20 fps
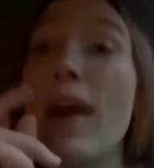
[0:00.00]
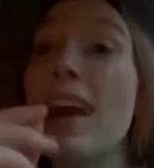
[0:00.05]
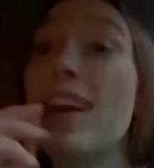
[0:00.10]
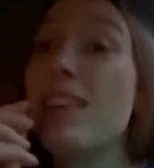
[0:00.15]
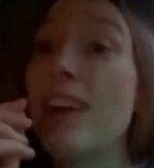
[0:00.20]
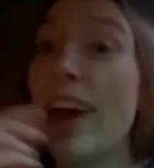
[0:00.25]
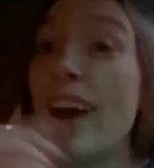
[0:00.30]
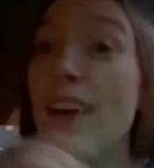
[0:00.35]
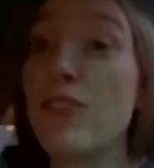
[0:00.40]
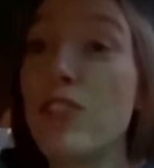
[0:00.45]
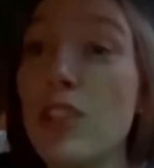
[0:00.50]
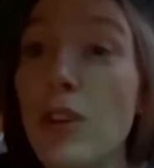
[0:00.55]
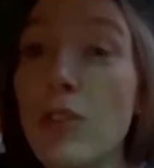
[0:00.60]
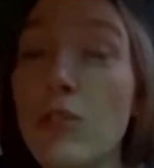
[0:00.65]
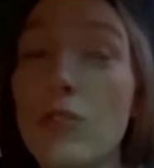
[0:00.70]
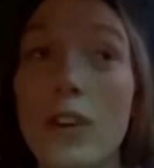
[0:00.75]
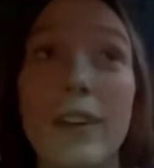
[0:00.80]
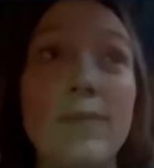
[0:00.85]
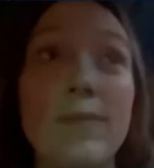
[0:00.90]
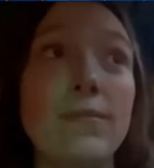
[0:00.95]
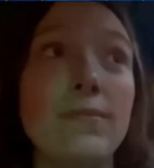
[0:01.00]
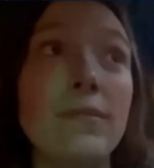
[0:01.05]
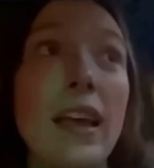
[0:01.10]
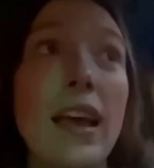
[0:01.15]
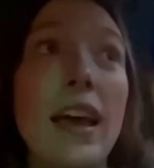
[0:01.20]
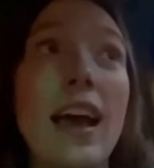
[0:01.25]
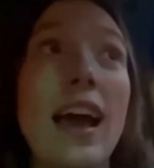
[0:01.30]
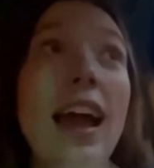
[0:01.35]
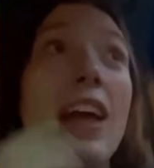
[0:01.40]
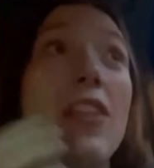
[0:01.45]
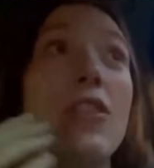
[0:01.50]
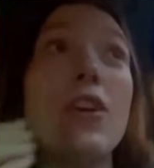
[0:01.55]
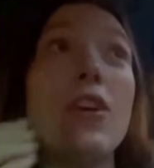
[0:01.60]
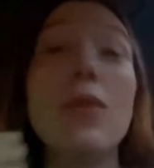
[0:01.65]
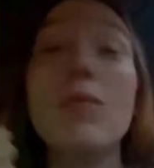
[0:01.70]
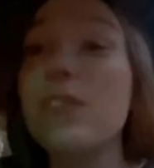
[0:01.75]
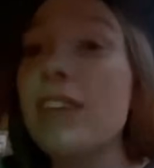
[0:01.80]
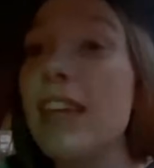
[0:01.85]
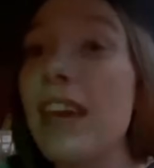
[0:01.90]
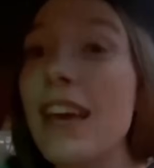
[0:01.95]
way to have children and
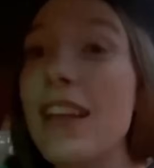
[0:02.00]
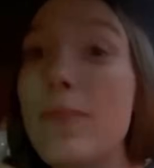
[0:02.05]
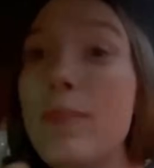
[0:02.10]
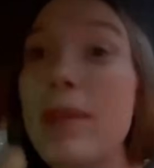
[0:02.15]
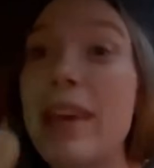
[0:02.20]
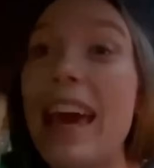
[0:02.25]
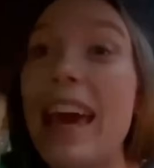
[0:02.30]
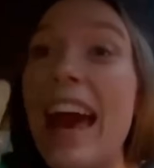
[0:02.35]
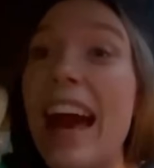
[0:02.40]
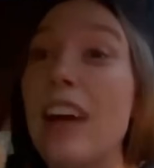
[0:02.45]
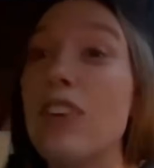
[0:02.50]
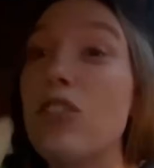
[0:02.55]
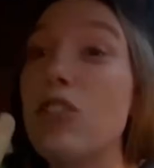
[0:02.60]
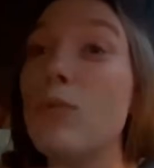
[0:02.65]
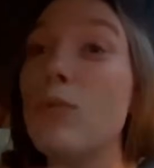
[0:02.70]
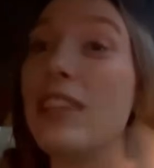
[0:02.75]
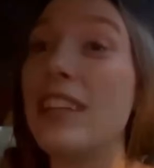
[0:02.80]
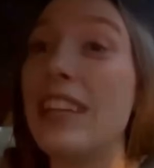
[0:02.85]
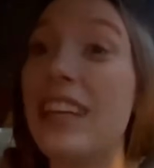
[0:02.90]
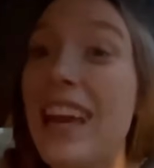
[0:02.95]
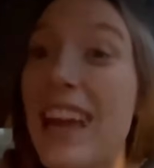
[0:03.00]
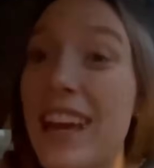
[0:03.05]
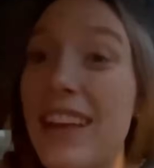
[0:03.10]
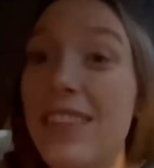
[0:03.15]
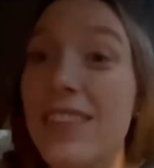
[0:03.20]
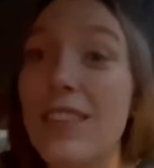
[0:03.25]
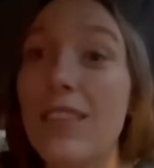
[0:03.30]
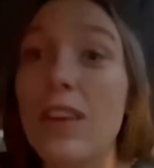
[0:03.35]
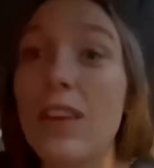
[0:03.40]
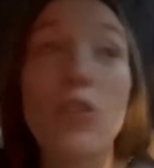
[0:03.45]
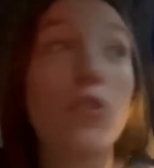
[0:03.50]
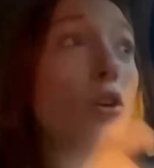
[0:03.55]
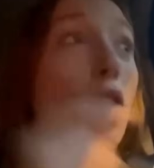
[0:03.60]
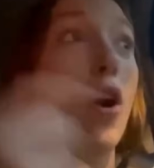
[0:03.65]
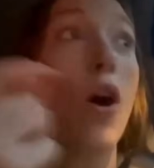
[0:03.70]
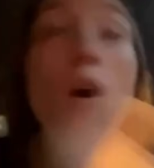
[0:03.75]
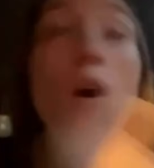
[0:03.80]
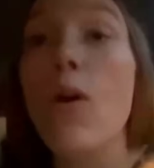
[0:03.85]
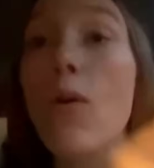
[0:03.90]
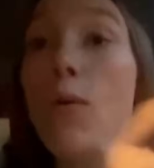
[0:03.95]
those kids be actually his. They're
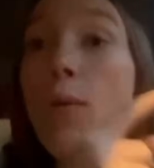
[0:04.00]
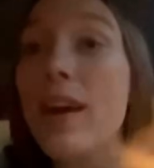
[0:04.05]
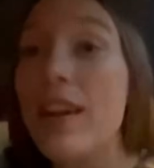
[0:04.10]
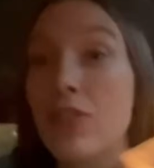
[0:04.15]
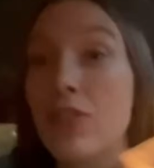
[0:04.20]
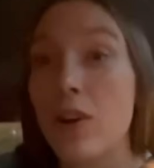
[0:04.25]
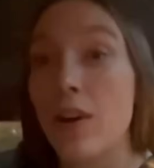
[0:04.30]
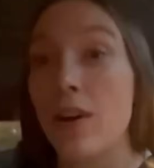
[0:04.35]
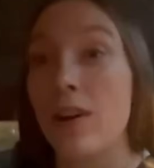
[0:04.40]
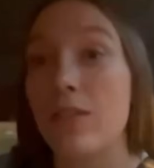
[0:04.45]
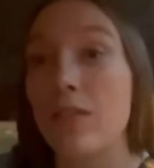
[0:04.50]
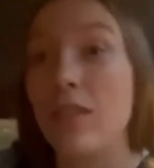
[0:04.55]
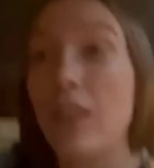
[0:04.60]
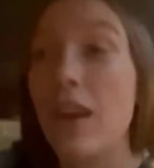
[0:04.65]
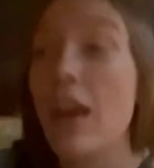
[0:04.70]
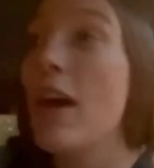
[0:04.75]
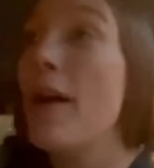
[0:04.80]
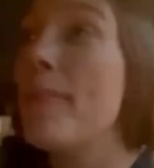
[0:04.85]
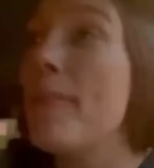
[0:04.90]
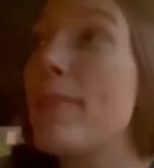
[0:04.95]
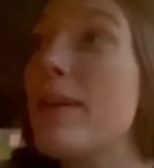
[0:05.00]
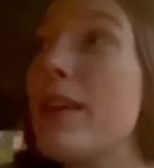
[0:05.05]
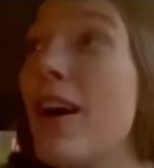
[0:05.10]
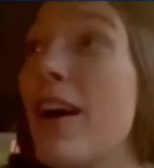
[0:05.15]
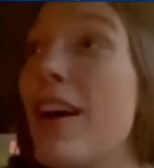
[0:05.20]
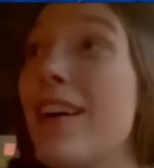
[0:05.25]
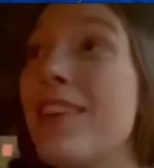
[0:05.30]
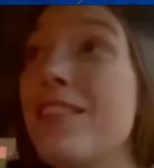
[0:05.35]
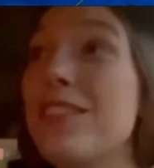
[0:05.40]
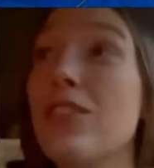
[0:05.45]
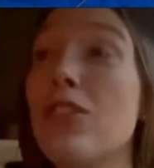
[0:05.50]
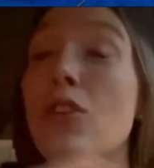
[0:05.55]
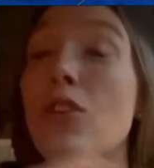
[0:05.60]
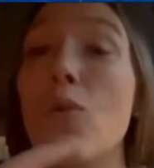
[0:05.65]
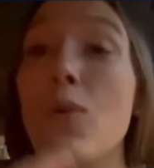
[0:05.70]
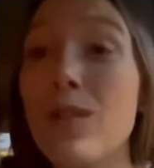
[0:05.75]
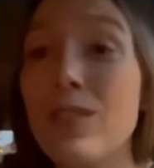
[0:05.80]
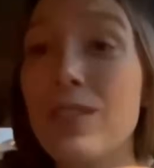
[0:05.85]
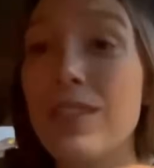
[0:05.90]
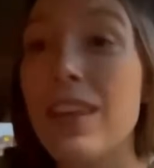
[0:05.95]
always hers because the
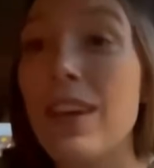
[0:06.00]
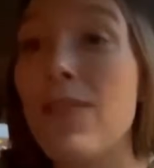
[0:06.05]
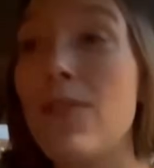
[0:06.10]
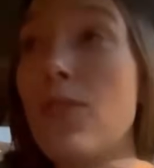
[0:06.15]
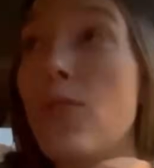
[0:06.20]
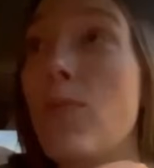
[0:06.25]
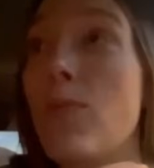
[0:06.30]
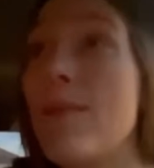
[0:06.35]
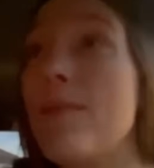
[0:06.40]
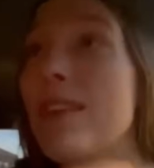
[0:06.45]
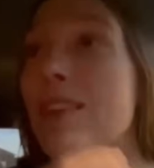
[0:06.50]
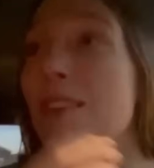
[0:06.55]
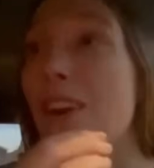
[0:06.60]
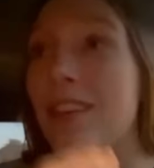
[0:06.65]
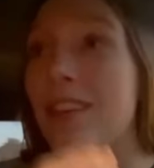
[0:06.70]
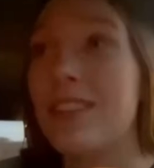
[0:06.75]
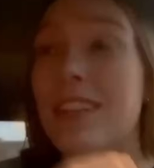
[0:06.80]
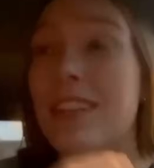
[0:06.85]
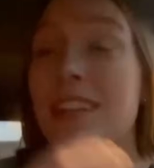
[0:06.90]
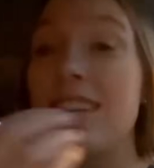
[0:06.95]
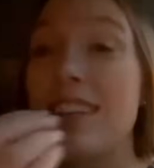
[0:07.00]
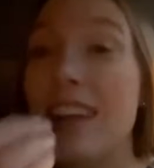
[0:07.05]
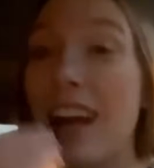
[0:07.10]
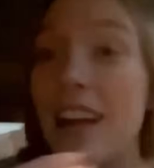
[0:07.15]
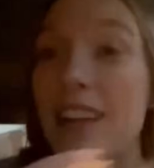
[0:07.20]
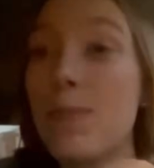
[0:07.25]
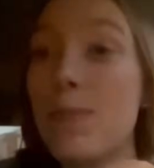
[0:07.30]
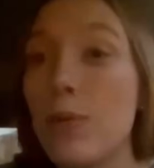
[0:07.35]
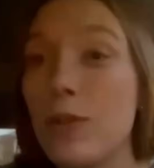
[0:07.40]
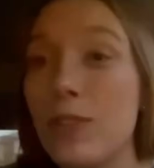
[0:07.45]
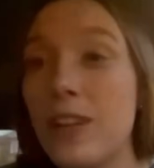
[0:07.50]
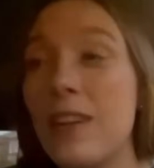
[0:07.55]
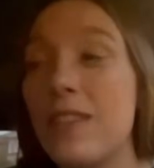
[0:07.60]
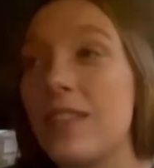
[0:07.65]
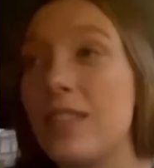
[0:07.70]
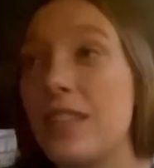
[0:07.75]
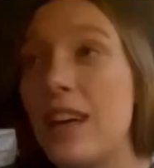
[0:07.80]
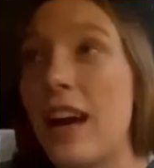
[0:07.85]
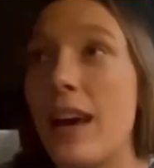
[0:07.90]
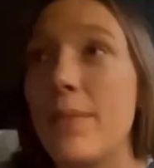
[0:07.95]
courts give the women custody ninety percent of
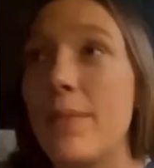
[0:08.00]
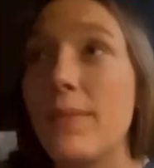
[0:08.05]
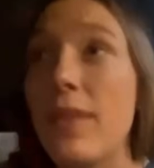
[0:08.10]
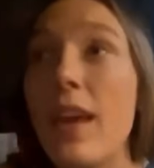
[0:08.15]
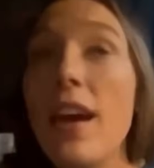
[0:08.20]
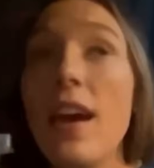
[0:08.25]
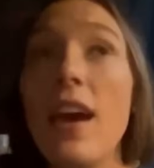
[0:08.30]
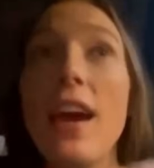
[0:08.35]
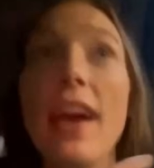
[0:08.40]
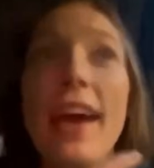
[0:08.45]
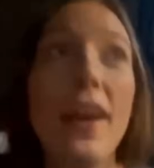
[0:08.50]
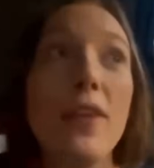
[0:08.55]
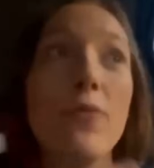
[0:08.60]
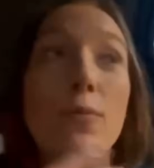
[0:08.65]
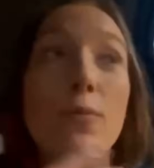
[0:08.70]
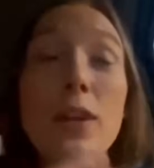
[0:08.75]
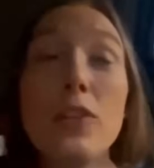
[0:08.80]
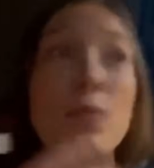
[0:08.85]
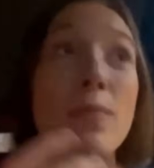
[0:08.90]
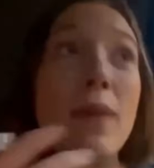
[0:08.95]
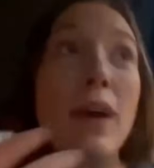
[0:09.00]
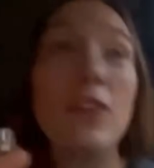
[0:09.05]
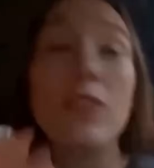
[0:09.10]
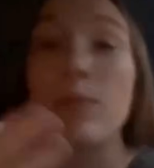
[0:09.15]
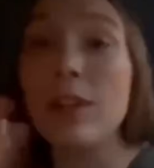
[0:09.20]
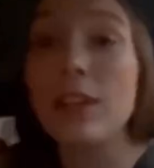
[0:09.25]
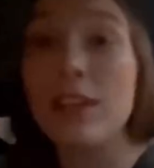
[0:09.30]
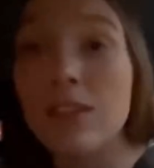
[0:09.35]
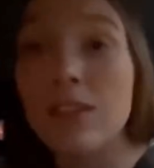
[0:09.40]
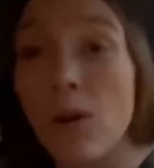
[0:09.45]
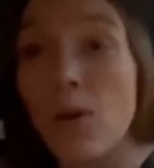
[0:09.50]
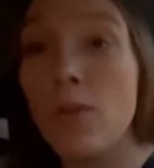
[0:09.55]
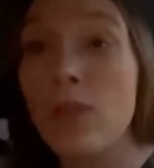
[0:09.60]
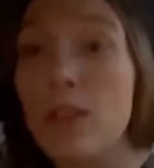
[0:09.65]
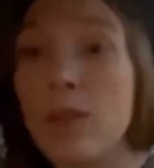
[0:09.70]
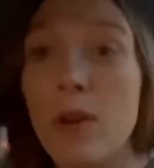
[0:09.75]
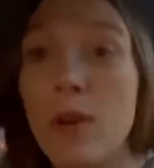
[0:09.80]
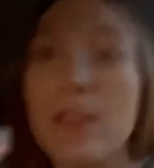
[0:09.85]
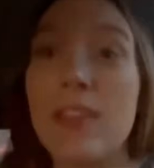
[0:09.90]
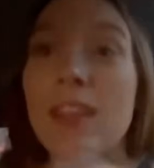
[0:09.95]
the time, and rich men are really the only
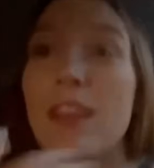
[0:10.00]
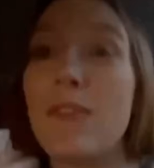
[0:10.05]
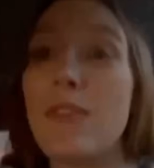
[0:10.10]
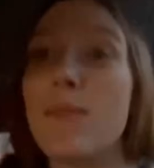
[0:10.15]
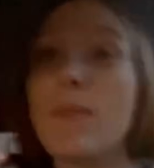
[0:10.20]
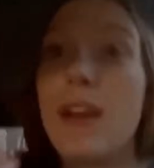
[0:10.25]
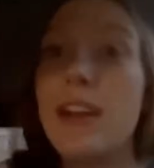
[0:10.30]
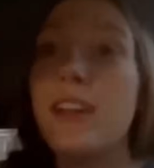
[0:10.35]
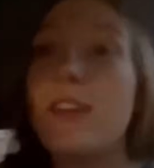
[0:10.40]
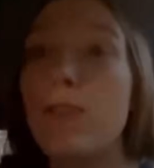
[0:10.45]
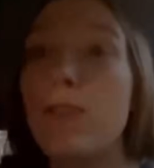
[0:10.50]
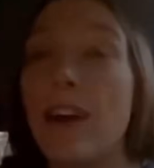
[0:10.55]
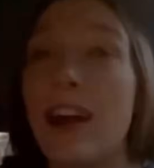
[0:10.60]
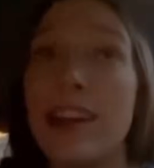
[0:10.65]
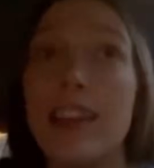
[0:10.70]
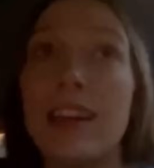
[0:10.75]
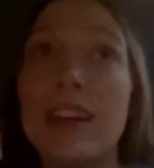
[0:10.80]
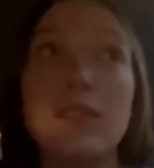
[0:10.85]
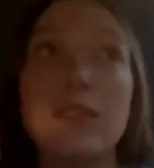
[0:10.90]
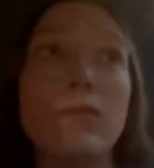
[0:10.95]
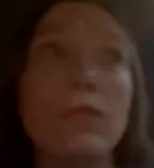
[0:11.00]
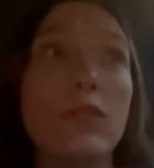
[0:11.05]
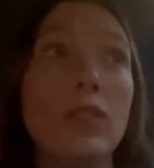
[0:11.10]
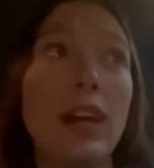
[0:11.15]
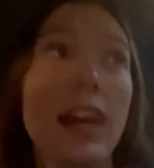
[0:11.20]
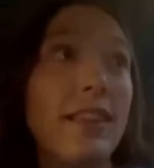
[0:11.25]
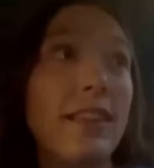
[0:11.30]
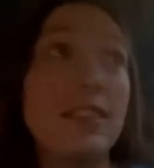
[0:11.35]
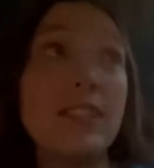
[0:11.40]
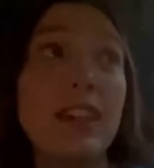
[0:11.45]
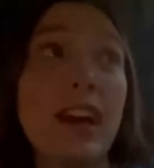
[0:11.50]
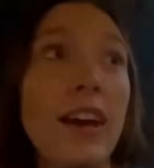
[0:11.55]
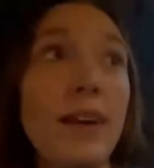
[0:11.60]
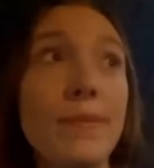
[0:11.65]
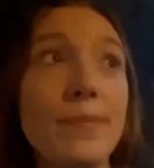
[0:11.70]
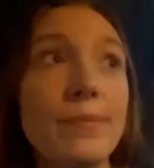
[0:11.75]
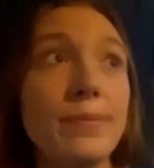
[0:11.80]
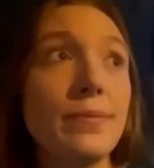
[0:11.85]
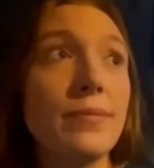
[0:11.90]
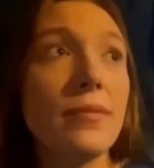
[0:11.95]
ones that have the money to fight it and the
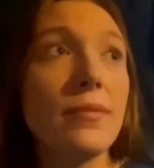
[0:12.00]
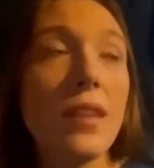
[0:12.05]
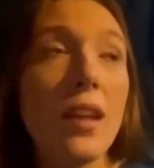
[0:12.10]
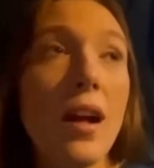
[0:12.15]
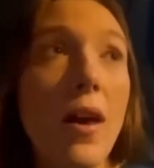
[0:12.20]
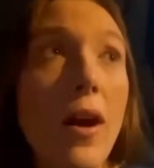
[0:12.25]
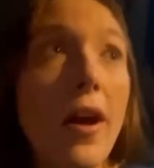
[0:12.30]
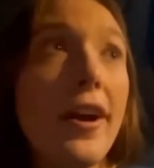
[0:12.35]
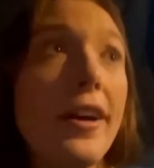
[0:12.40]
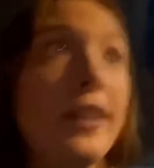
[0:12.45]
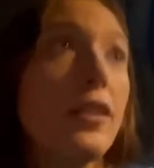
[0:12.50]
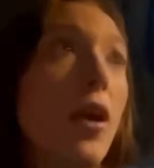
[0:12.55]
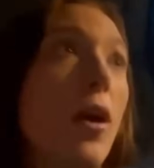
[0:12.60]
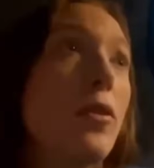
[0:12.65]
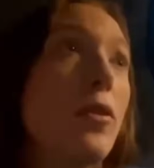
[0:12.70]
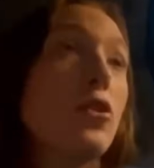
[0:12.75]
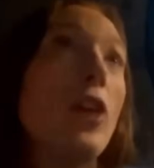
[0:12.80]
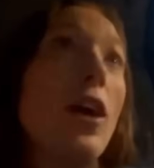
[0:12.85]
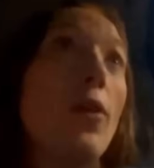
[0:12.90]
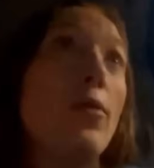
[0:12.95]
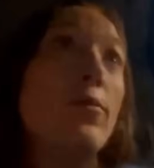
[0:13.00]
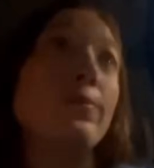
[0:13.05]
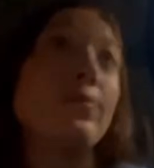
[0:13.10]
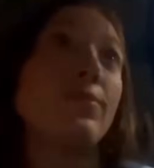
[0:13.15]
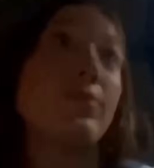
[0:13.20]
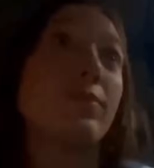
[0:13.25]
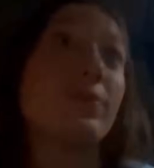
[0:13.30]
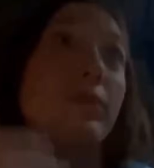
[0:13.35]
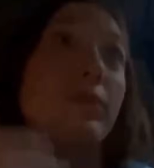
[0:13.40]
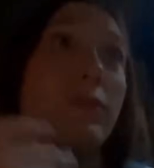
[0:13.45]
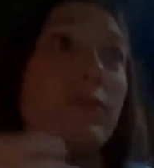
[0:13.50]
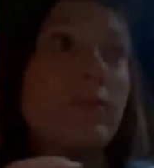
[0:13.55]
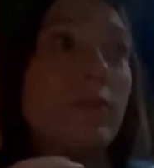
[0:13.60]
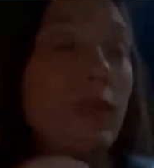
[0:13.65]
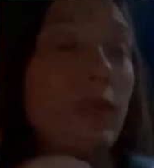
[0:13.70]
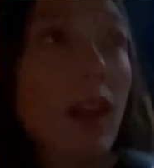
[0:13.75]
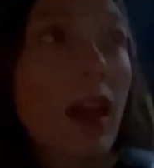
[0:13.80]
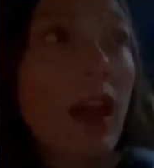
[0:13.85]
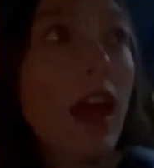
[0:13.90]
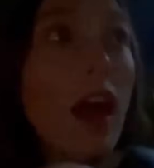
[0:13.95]
time. So
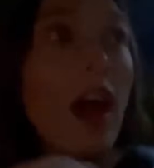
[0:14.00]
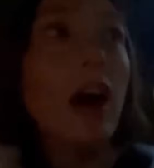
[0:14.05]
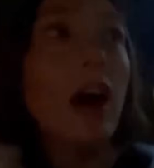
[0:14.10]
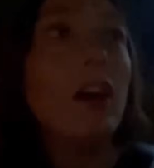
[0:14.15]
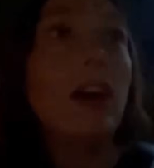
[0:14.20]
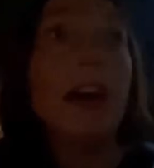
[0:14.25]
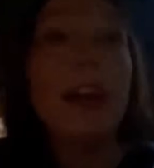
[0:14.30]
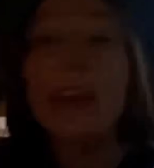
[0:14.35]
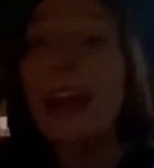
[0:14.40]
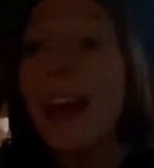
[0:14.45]
I, I